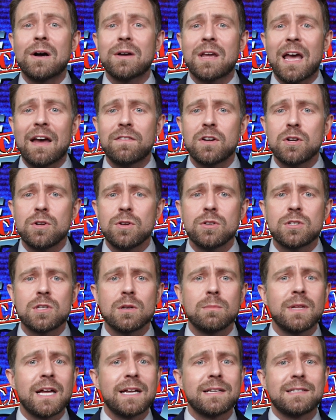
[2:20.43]
While Gavin
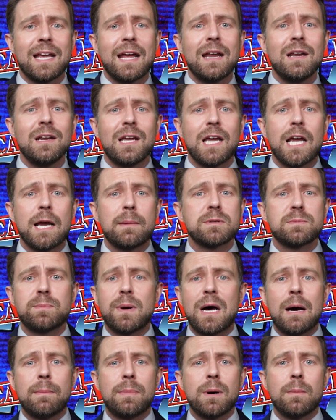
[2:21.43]
Newsom let tent camps
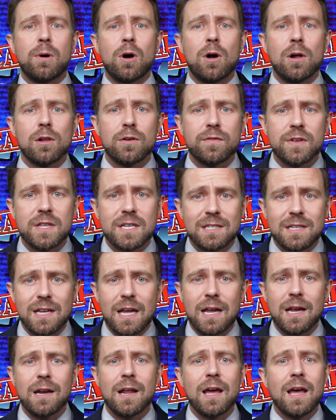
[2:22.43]
pop up all over the
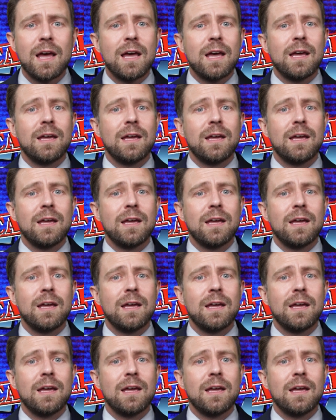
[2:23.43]
state,